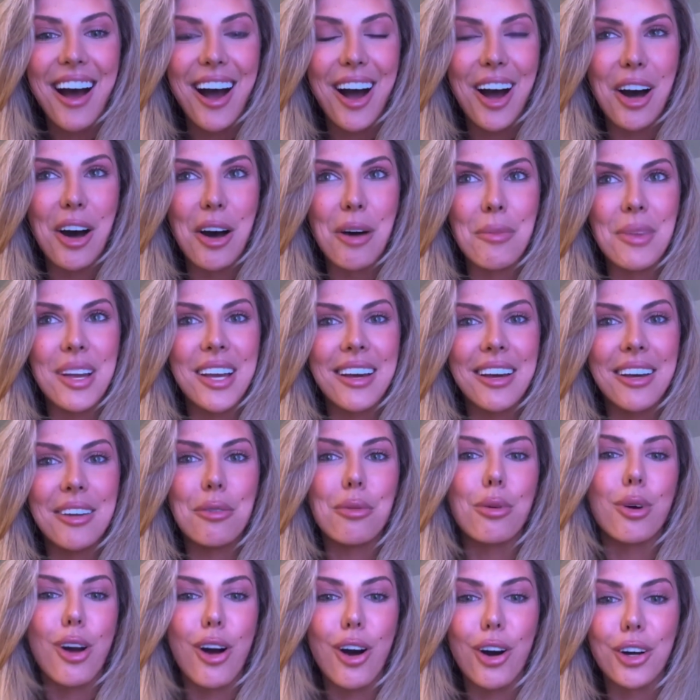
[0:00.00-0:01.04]

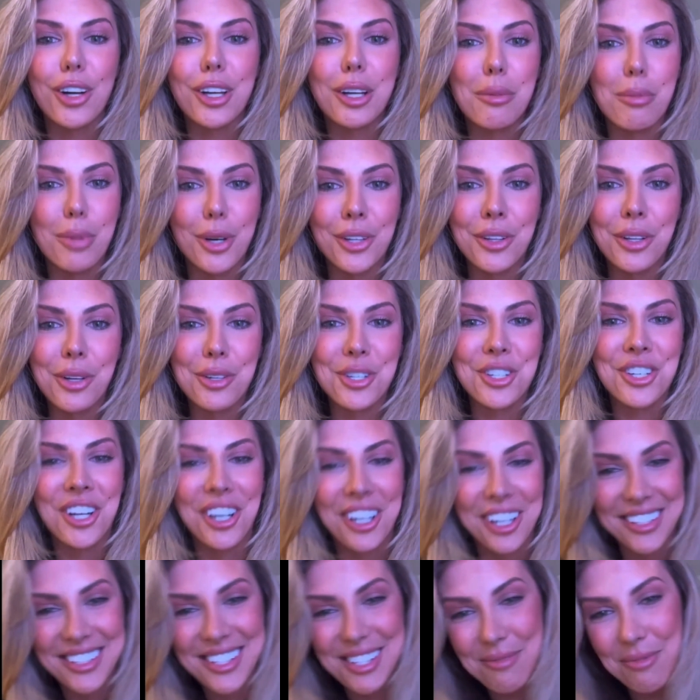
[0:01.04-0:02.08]
And we're all going to burn those
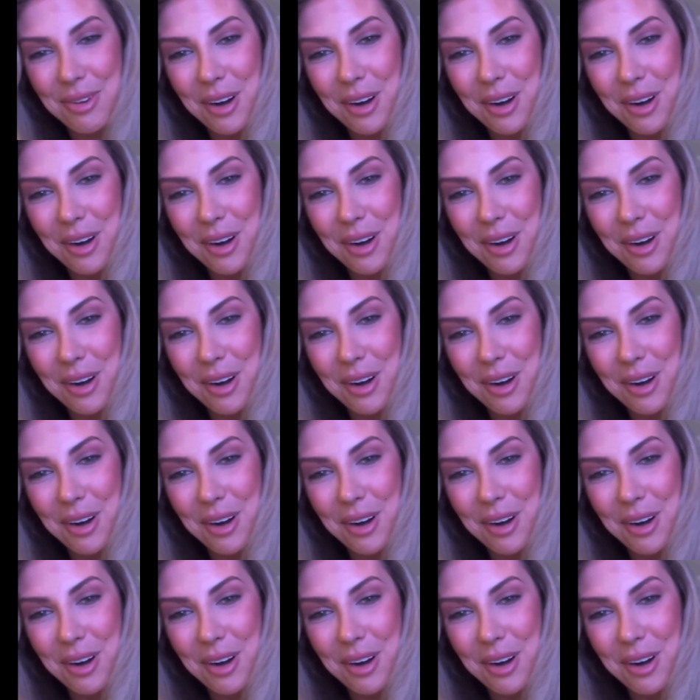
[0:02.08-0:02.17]
shirts